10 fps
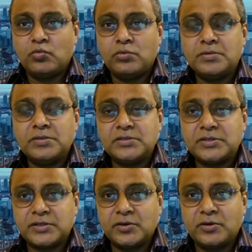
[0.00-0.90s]
women
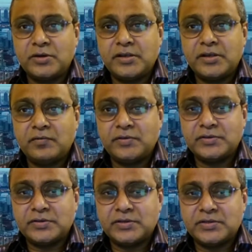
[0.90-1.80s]
security
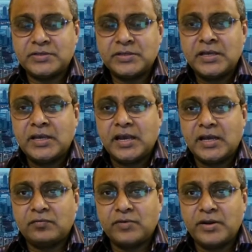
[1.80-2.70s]
officers
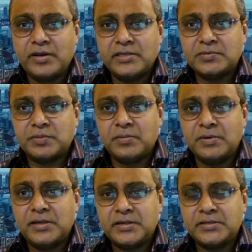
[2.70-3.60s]
at various
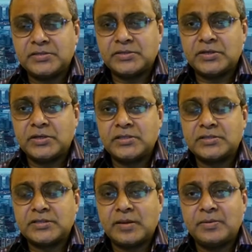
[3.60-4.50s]
public
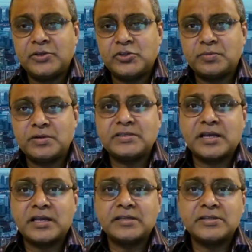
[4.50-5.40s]

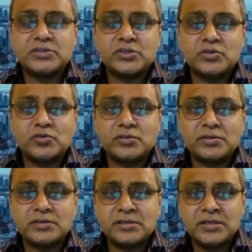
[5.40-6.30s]
establishments and
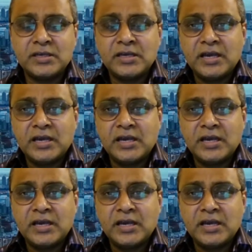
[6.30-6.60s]
institutions